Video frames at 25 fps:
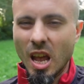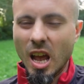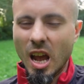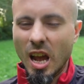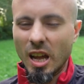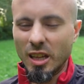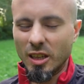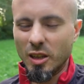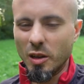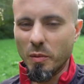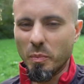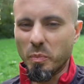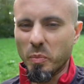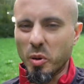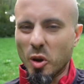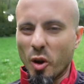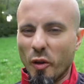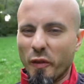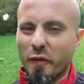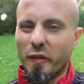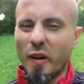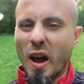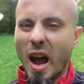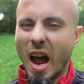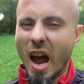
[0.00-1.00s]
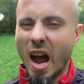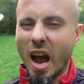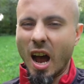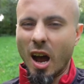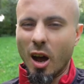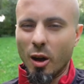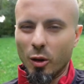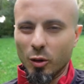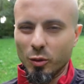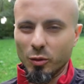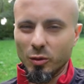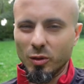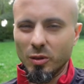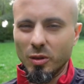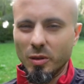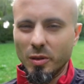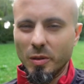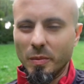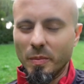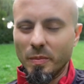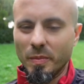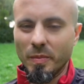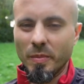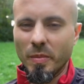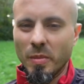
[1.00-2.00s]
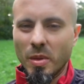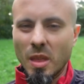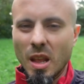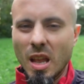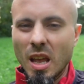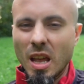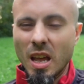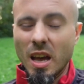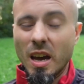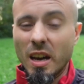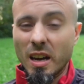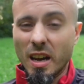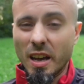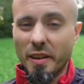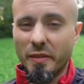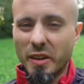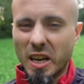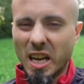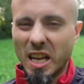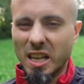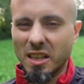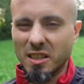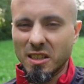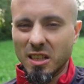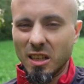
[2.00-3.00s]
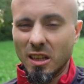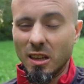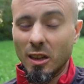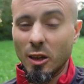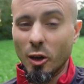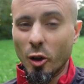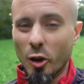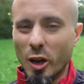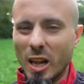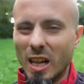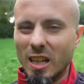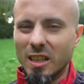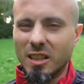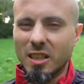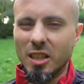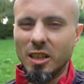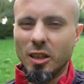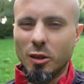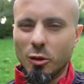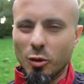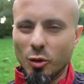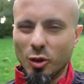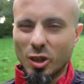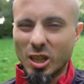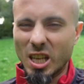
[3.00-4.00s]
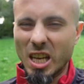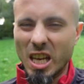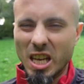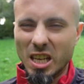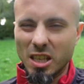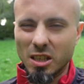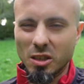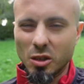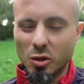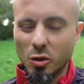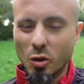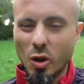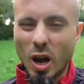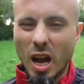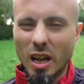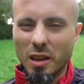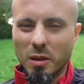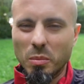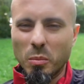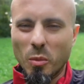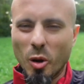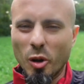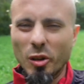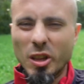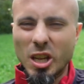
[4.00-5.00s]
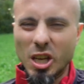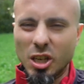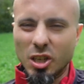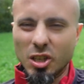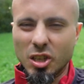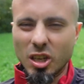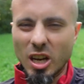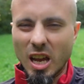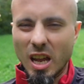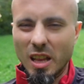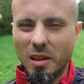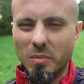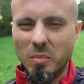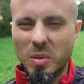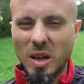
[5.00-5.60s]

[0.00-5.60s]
and the profound reverence and loyalty to things you admonish and